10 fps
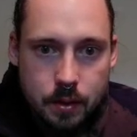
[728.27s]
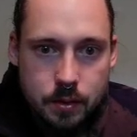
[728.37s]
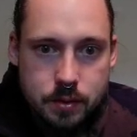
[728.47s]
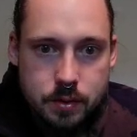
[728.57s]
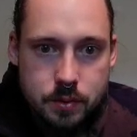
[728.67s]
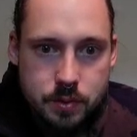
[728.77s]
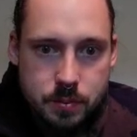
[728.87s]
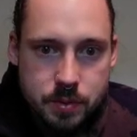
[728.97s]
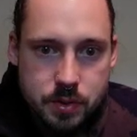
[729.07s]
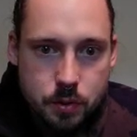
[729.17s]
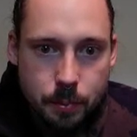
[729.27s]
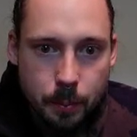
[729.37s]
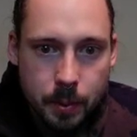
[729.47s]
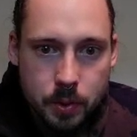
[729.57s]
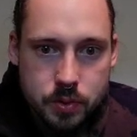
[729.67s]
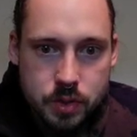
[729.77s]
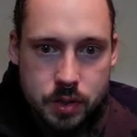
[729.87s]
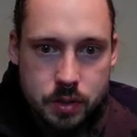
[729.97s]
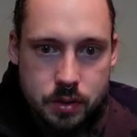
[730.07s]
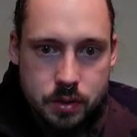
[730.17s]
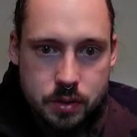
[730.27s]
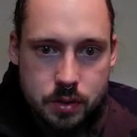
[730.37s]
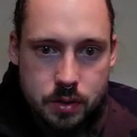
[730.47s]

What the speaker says: Let's do some super potions.